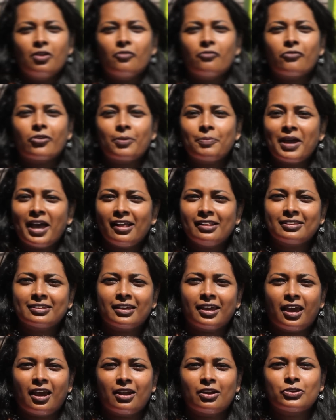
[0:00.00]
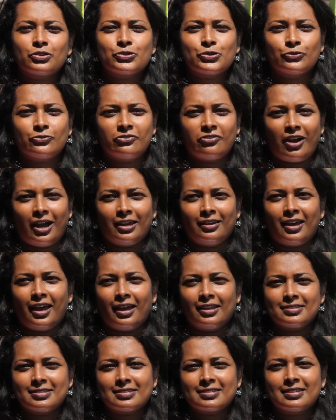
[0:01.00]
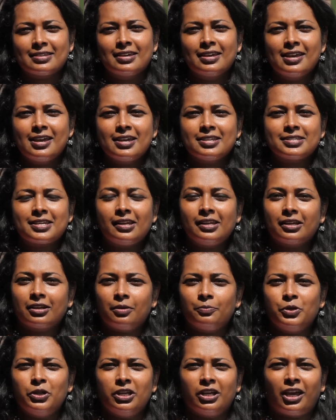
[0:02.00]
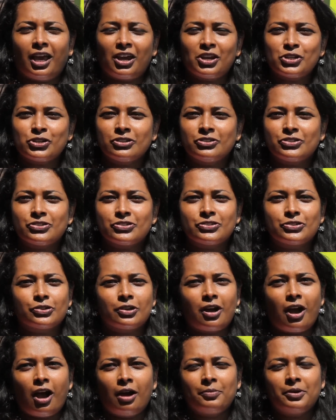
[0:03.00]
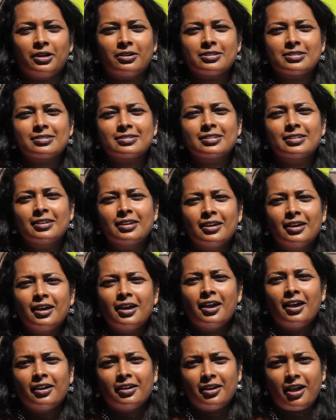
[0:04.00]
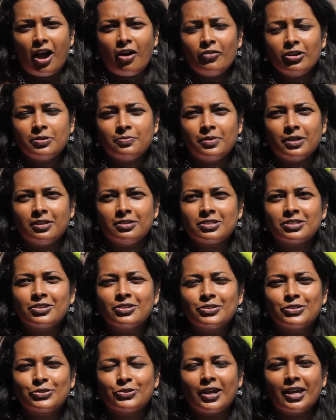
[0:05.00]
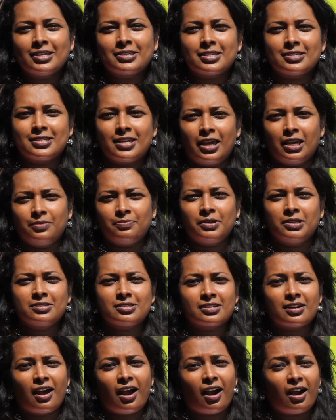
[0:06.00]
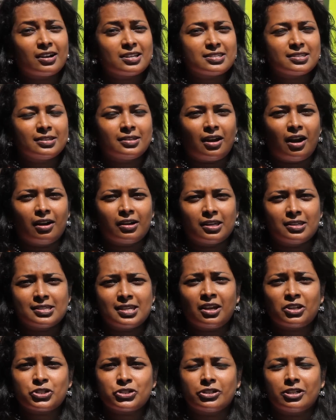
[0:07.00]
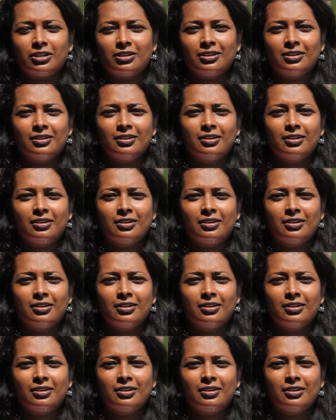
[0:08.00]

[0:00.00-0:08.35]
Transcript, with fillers: From healthcare to finance, telecommunications to commerce, government to entertainment, arts and architecture,